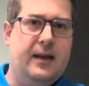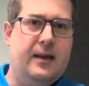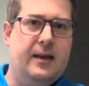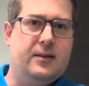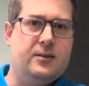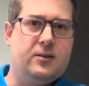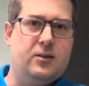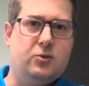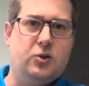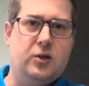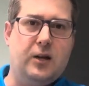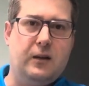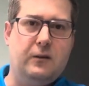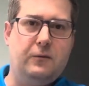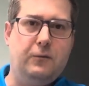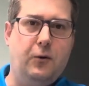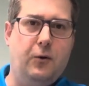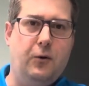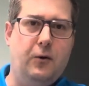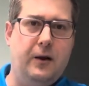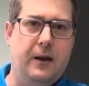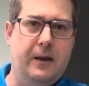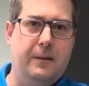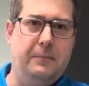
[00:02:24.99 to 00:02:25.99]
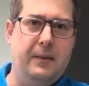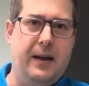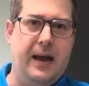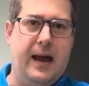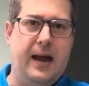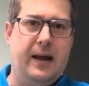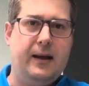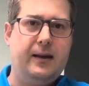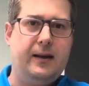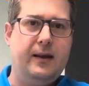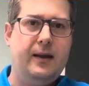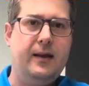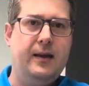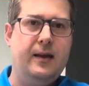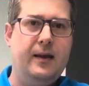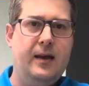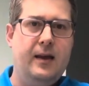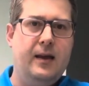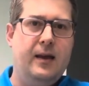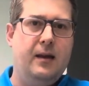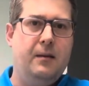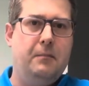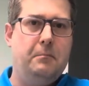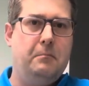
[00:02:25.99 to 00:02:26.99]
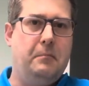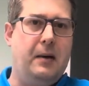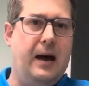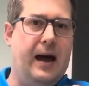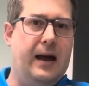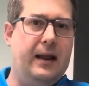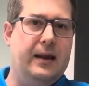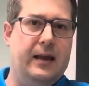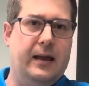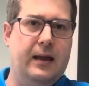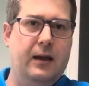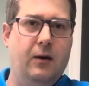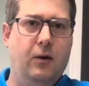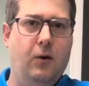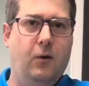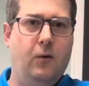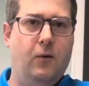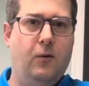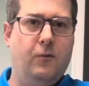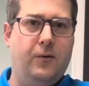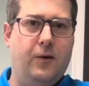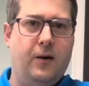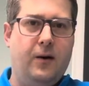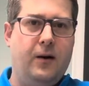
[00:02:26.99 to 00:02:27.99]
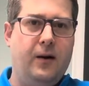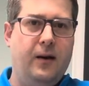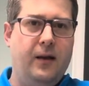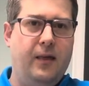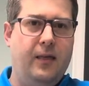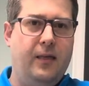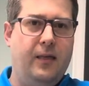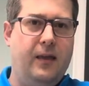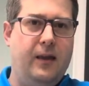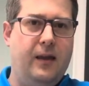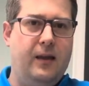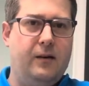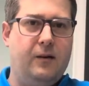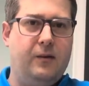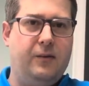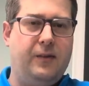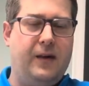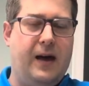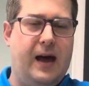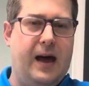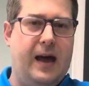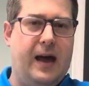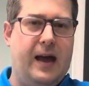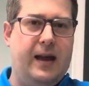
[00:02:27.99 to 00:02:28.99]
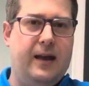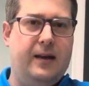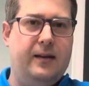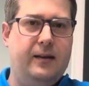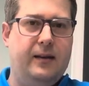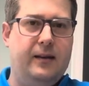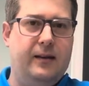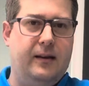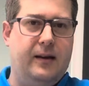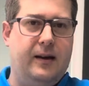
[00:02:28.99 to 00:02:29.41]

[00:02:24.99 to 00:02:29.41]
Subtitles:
So chest forward, hip back, body over, inner thigh,